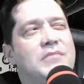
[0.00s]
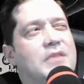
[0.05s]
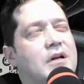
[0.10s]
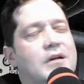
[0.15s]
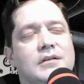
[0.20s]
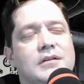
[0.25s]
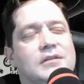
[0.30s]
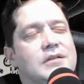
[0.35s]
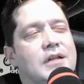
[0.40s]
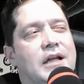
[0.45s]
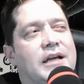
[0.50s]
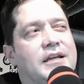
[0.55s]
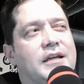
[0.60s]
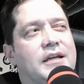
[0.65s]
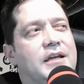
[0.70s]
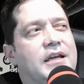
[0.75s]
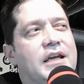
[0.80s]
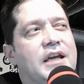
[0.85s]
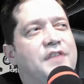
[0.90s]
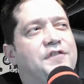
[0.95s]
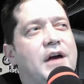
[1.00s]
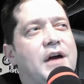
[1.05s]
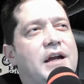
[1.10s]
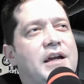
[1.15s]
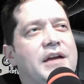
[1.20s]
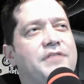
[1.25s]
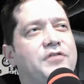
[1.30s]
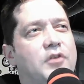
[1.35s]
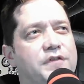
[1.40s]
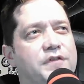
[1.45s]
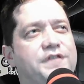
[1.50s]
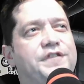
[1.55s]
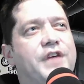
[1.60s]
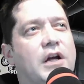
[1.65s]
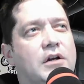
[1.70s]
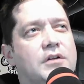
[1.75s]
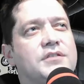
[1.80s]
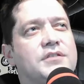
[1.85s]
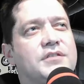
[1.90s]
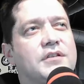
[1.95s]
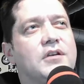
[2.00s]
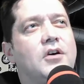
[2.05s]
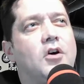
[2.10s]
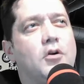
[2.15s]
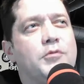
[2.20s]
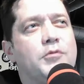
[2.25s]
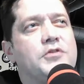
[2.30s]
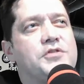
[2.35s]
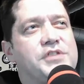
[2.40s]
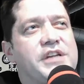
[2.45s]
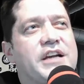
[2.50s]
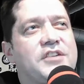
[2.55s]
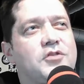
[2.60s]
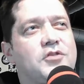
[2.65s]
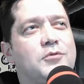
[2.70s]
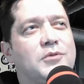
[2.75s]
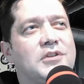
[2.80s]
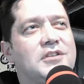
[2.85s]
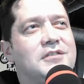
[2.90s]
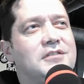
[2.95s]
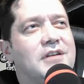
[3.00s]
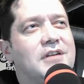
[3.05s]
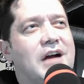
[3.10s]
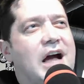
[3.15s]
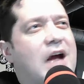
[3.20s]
if I ever felt homosexual,